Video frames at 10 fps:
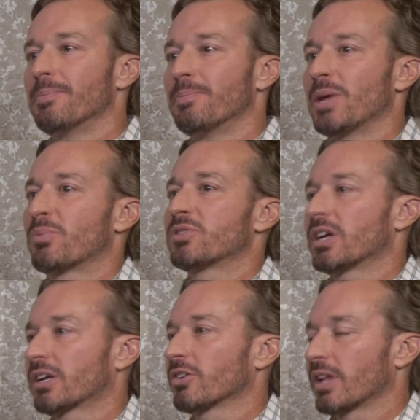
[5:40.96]
in
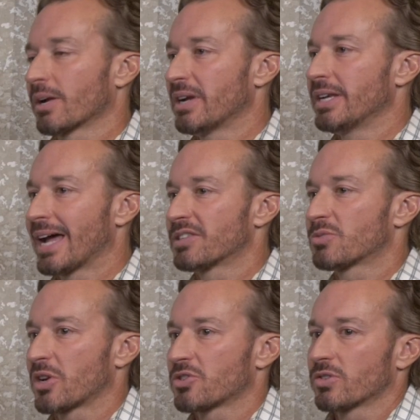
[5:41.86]
particular, like my dad's
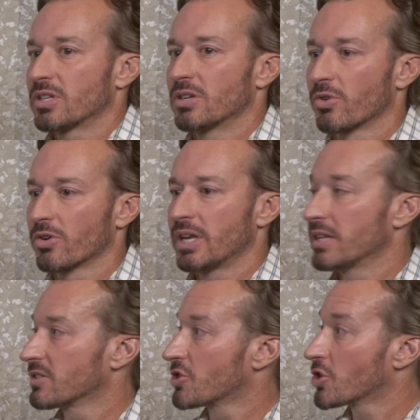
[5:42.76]
specialty were
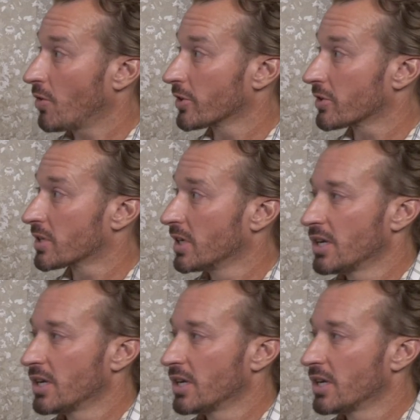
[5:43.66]
knees and shoulders.